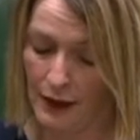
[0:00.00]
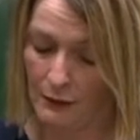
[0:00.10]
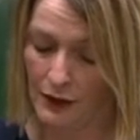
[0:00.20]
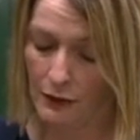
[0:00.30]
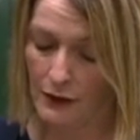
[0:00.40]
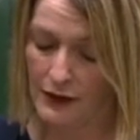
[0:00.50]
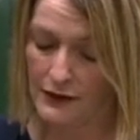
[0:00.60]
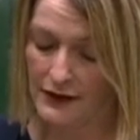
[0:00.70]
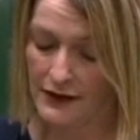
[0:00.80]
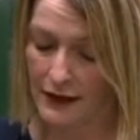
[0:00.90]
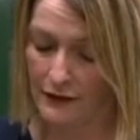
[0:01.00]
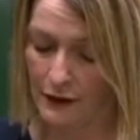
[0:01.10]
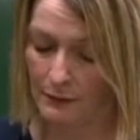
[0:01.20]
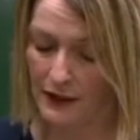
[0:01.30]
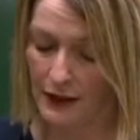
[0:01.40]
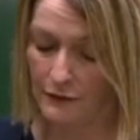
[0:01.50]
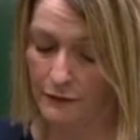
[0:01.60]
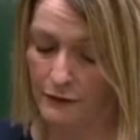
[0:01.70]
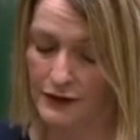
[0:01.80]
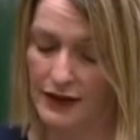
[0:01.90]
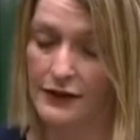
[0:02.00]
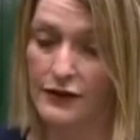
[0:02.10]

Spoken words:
We all understand there have been unforeseen